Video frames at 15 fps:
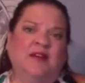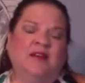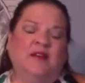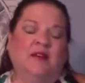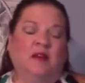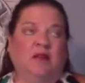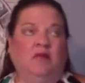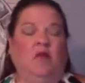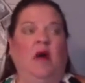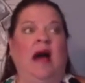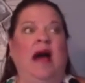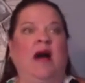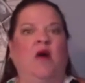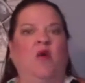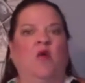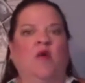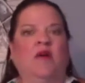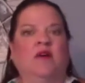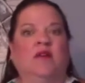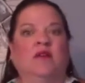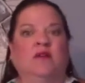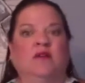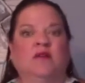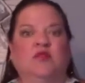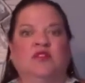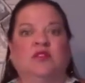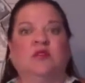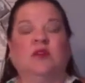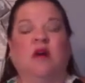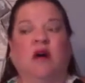Like, wow, it was
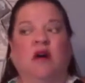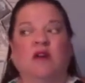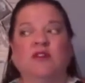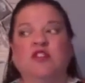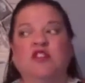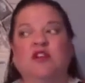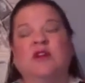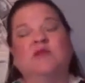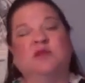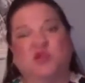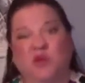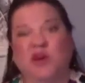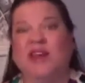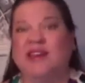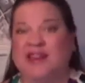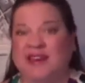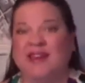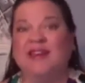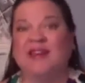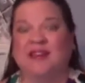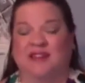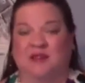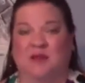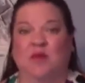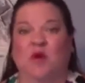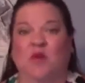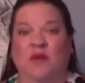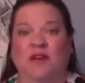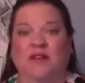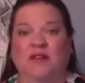a little harsh. It's what I needed in the
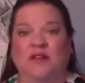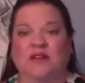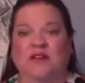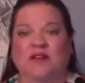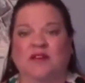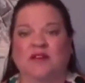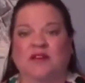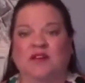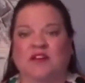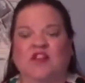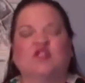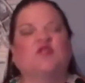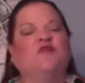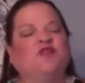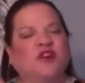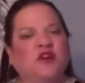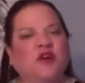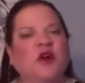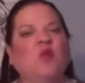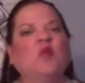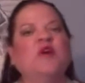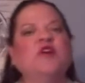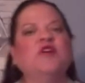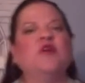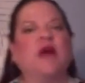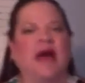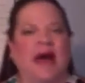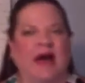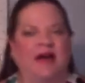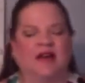moment. So figure out where
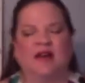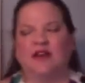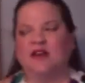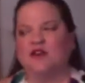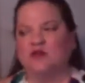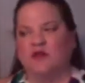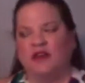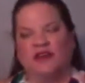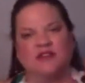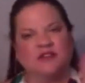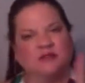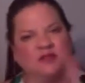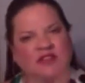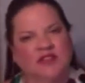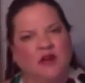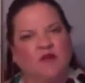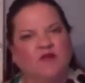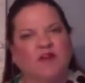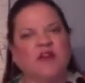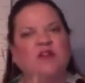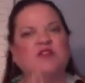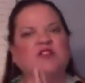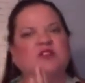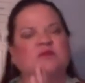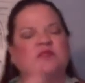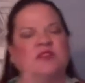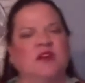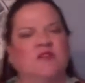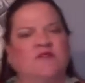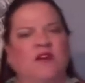you're at and either get some self-care, some
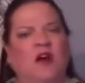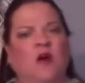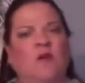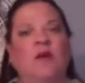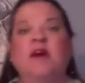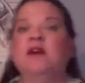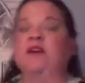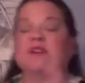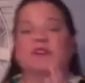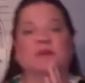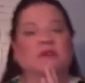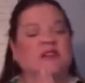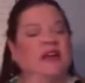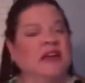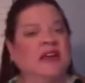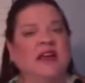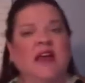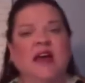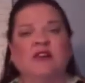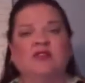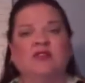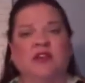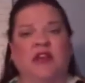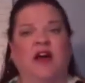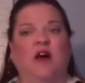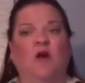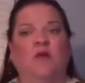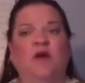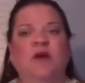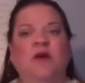self-help, some psychiatric help.